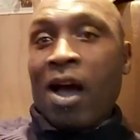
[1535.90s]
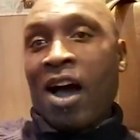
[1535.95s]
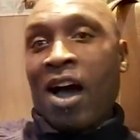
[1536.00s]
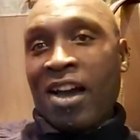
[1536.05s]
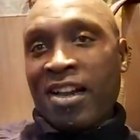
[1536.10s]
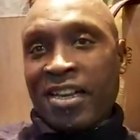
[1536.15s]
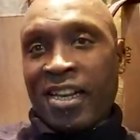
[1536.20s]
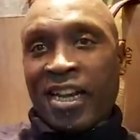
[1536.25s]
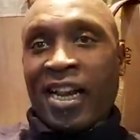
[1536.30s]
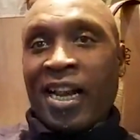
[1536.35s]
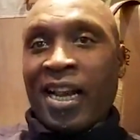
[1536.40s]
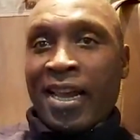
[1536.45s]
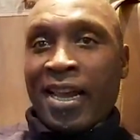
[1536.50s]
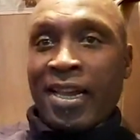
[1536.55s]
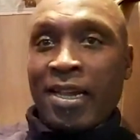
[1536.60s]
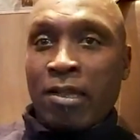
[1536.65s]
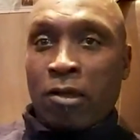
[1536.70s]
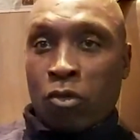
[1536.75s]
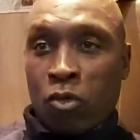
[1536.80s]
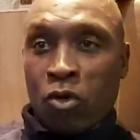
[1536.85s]
I declare
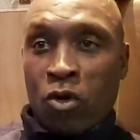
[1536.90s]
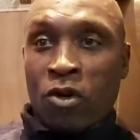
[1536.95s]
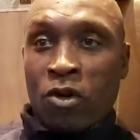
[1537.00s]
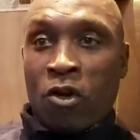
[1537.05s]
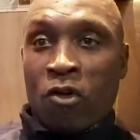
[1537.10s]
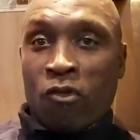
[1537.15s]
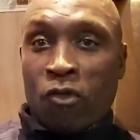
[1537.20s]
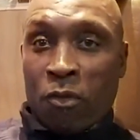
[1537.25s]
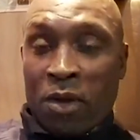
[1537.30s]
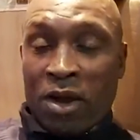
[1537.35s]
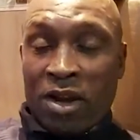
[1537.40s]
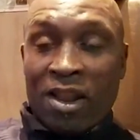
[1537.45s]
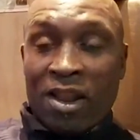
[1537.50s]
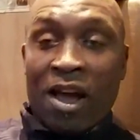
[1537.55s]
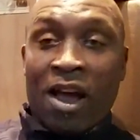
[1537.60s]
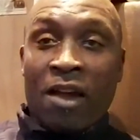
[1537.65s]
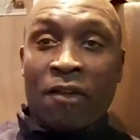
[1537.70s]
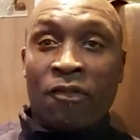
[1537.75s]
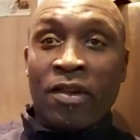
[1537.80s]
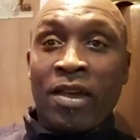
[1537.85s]
His word over my
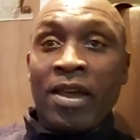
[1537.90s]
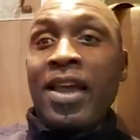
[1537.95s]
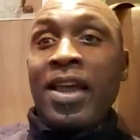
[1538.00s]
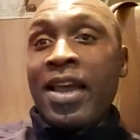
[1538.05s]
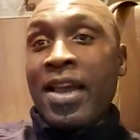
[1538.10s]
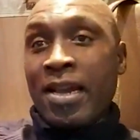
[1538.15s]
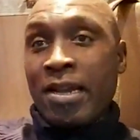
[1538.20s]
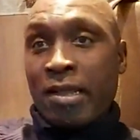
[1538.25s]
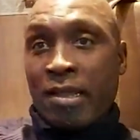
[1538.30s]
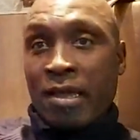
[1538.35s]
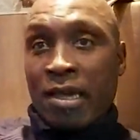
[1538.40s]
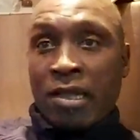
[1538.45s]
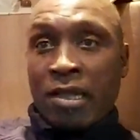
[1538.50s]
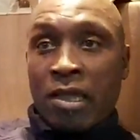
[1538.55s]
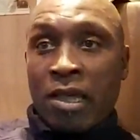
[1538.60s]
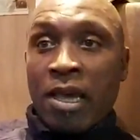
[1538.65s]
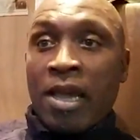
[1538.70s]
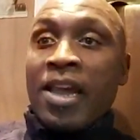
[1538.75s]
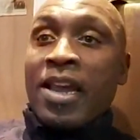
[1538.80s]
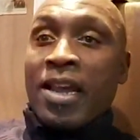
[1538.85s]
life. He
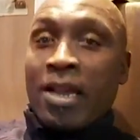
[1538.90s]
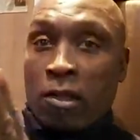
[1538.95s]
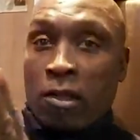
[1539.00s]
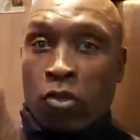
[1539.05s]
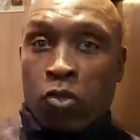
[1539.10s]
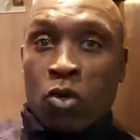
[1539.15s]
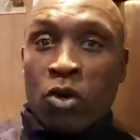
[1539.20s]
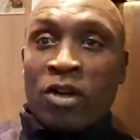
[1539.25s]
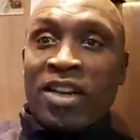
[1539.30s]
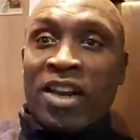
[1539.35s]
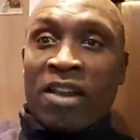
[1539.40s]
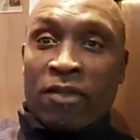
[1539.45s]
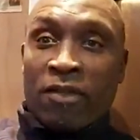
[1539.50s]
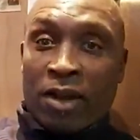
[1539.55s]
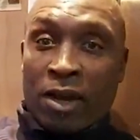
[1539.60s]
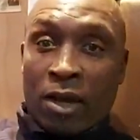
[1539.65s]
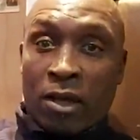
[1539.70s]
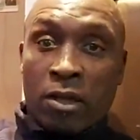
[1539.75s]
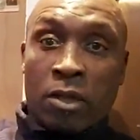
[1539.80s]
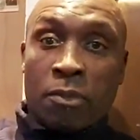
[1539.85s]
says His word never
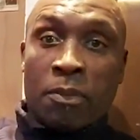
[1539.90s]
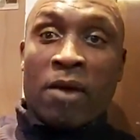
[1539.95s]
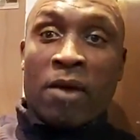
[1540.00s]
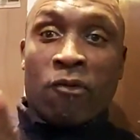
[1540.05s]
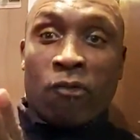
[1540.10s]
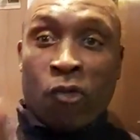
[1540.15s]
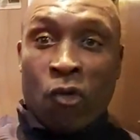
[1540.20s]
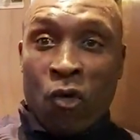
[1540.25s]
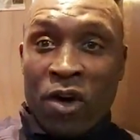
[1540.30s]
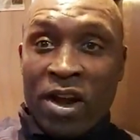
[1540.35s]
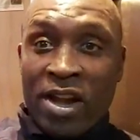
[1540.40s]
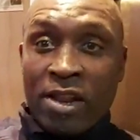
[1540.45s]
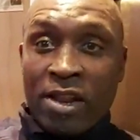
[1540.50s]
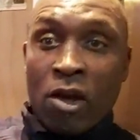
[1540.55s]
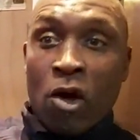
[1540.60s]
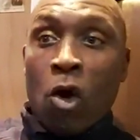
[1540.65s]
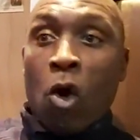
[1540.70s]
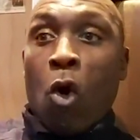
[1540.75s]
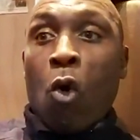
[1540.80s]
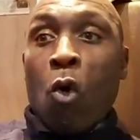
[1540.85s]
comes back void,
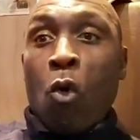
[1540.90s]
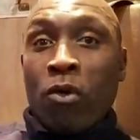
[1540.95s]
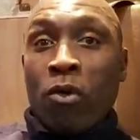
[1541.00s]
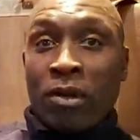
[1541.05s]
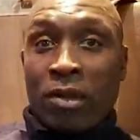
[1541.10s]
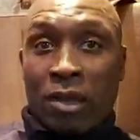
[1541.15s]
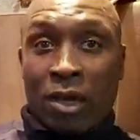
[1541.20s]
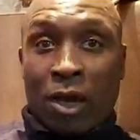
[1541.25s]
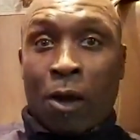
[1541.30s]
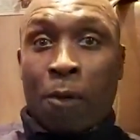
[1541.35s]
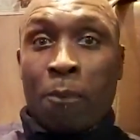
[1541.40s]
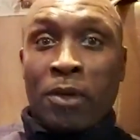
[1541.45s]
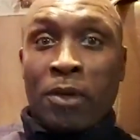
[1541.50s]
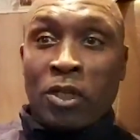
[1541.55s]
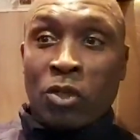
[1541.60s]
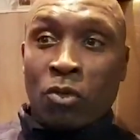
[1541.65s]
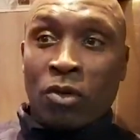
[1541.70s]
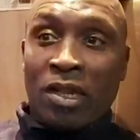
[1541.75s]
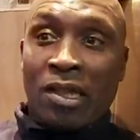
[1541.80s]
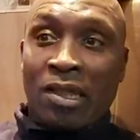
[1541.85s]
always
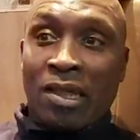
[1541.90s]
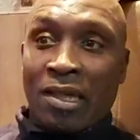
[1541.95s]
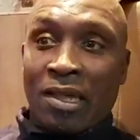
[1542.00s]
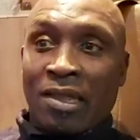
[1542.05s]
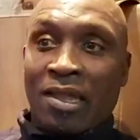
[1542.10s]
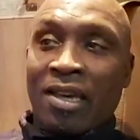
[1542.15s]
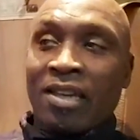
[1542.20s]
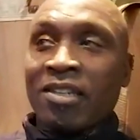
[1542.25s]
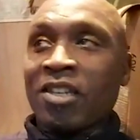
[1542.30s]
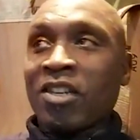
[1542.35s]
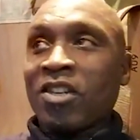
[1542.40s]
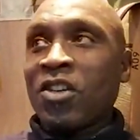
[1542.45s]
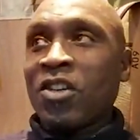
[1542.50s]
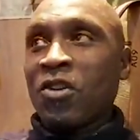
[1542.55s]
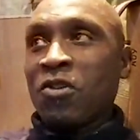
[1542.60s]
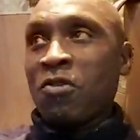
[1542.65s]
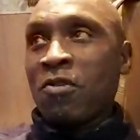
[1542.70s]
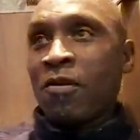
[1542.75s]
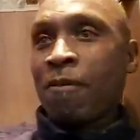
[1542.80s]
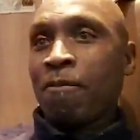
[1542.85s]
accomplish what it sets out to
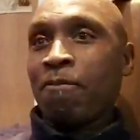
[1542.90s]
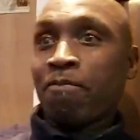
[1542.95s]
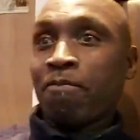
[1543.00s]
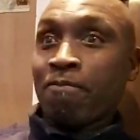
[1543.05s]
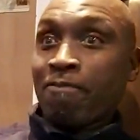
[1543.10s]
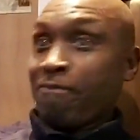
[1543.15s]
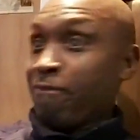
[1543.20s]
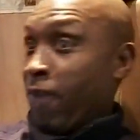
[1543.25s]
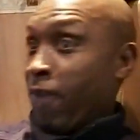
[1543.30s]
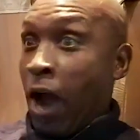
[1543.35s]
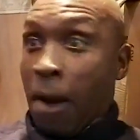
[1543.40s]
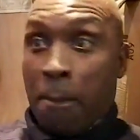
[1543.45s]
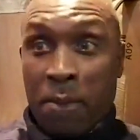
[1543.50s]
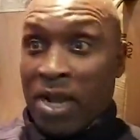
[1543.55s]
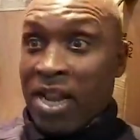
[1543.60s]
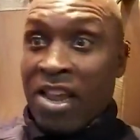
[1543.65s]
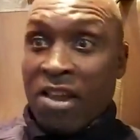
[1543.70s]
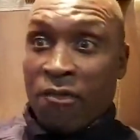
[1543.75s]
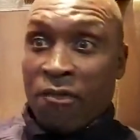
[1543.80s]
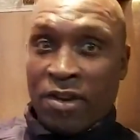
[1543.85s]
do. I
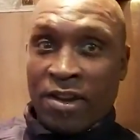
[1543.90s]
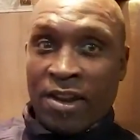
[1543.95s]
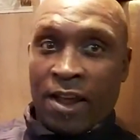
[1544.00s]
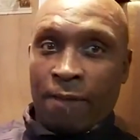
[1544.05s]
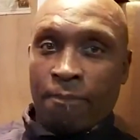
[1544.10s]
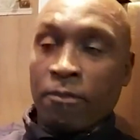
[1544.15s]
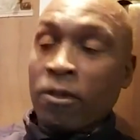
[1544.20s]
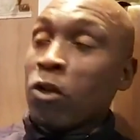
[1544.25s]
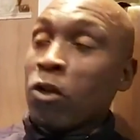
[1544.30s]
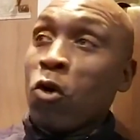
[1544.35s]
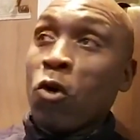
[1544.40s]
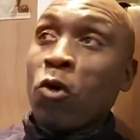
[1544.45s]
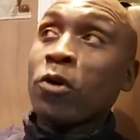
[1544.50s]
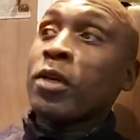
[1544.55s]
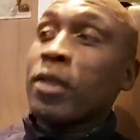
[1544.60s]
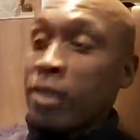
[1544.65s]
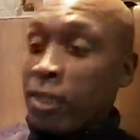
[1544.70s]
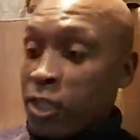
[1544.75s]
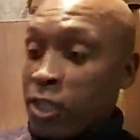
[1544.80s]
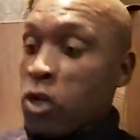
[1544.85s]
believe in that.
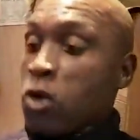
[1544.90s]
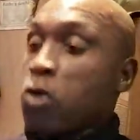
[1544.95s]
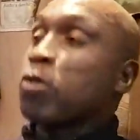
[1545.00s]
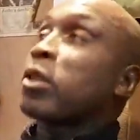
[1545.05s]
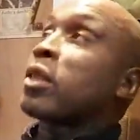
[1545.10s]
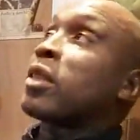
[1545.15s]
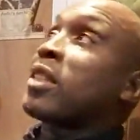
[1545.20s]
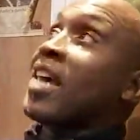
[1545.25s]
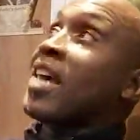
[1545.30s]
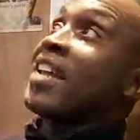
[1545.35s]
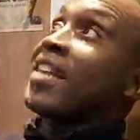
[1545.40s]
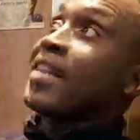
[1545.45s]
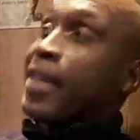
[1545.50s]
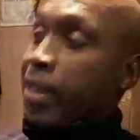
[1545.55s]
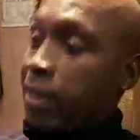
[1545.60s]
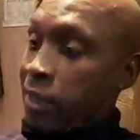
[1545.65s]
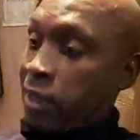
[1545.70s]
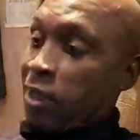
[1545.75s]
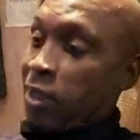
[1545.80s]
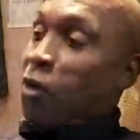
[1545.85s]
Lord, you said
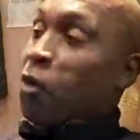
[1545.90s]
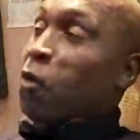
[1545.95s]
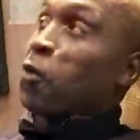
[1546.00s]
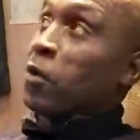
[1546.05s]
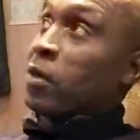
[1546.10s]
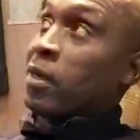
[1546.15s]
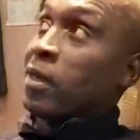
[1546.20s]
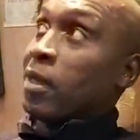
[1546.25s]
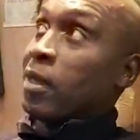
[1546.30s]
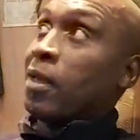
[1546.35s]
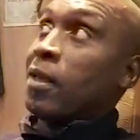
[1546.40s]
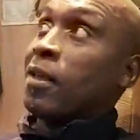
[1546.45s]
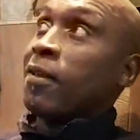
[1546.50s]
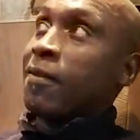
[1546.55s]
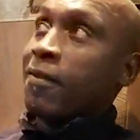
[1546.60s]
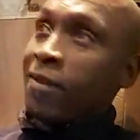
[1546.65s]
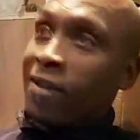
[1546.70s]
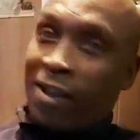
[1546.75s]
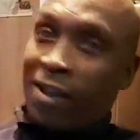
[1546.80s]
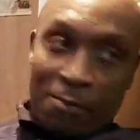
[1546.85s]
this, Lord.
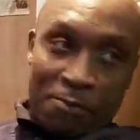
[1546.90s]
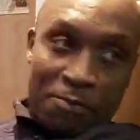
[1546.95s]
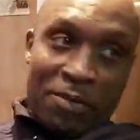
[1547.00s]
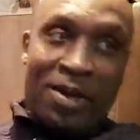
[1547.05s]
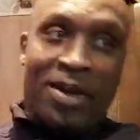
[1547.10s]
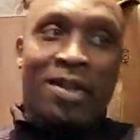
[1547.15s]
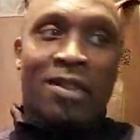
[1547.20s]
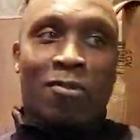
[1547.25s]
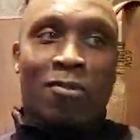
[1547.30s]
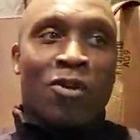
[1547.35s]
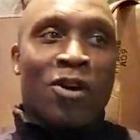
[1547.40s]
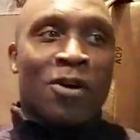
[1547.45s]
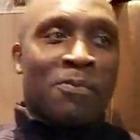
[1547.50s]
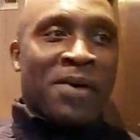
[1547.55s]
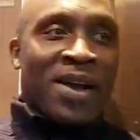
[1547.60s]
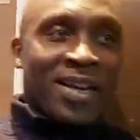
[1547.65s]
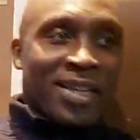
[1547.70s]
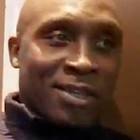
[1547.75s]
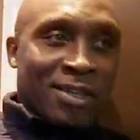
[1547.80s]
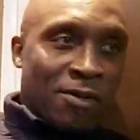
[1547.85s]
I praise word
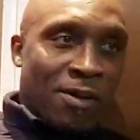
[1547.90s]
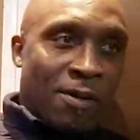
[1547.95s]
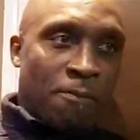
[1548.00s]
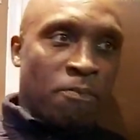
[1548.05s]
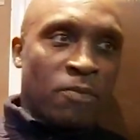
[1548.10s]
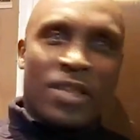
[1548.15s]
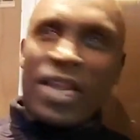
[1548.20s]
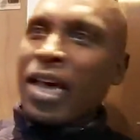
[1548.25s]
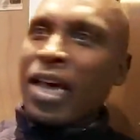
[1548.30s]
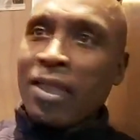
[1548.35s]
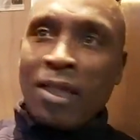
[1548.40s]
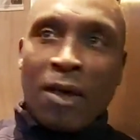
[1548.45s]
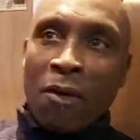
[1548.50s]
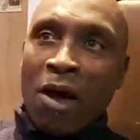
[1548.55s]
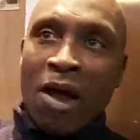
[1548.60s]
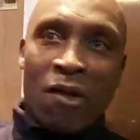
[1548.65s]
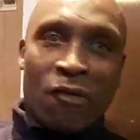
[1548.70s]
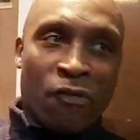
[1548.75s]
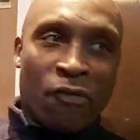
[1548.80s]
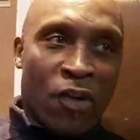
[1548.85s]
back to Him. That's how
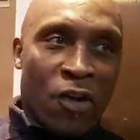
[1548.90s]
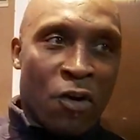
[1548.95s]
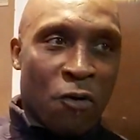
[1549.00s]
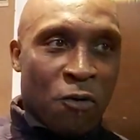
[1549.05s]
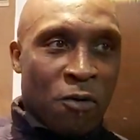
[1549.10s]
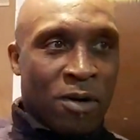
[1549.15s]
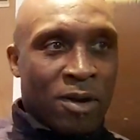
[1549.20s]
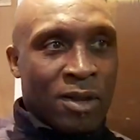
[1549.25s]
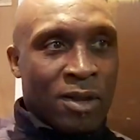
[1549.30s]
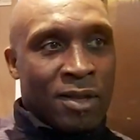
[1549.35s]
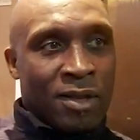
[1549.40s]
I feel.